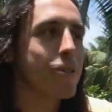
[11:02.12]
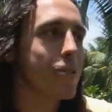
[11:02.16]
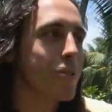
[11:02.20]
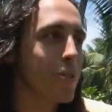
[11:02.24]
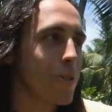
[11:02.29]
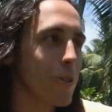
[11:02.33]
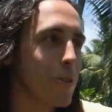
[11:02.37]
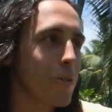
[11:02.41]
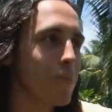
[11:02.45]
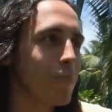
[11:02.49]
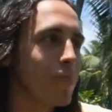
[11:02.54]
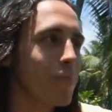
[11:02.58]
to
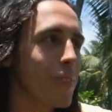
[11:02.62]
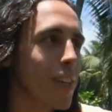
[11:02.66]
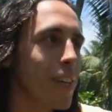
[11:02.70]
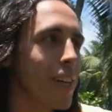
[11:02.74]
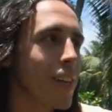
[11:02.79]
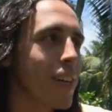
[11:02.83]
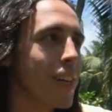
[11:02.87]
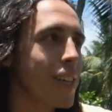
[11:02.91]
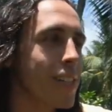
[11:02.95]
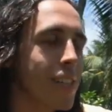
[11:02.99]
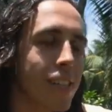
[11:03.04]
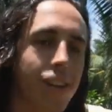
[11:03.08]
soon.
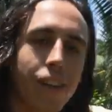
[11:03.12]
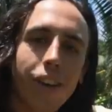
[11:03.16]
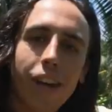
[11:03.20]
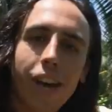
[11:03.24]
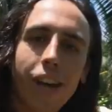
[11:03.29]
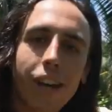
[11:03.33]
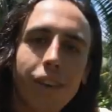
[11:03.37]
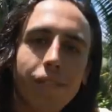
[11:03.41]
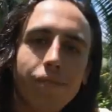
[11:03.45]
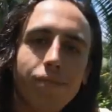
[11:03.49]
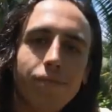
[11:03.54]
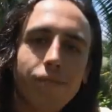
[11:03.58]
Until
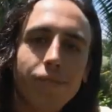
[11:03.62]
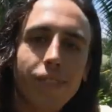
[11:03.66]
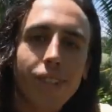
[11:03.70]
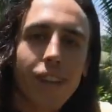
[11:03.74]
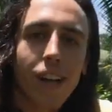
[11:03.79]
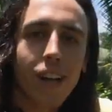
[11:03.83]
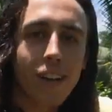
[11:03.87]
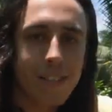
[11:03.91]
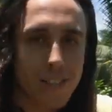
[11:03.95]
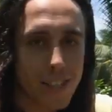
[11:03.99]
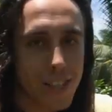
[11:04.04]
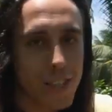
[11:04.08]
then,
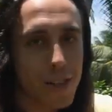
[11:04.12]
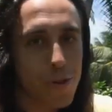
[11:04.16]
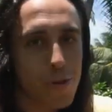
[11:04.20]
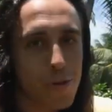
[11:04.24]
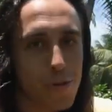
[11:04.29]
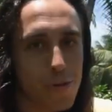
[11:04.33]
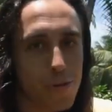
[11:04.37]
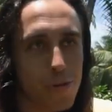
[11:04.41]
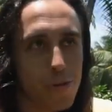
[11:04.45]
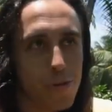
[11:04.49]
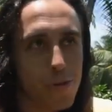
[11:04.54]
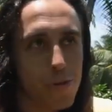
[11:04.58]
I'll see
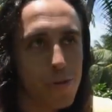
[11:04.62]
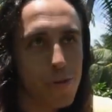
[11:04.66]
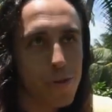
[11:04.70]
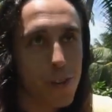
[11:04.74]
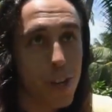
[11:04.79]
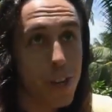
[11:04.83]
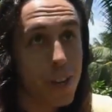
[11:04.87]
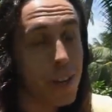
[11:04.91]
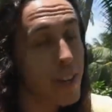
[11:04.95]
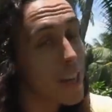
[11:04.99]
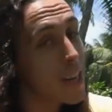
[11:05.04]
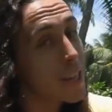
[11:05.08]
you
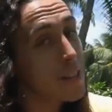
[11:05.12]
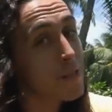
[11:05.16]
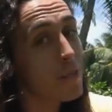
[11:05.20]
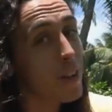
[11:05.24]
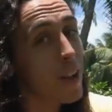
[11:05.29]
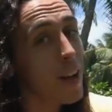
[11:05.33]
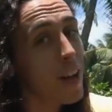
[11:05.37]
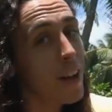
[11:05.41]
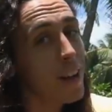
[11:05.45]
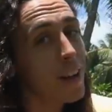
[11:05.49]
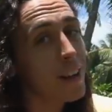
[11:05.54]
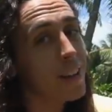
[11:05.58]
in the next
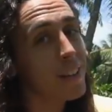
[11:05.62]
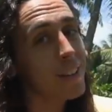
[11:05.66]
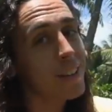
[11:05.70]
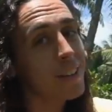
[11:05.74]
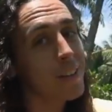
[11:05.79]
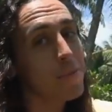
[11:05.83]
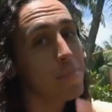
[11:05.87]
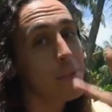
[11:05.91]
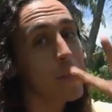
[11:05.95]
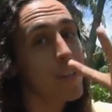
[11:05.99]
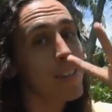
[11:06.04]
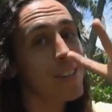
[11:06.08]
vlog.
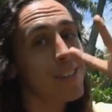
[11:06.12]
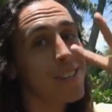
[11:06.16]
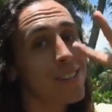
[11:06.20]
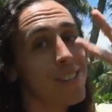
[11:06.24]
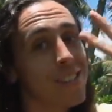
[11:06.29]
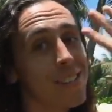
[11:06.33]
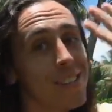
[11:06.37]
Peace.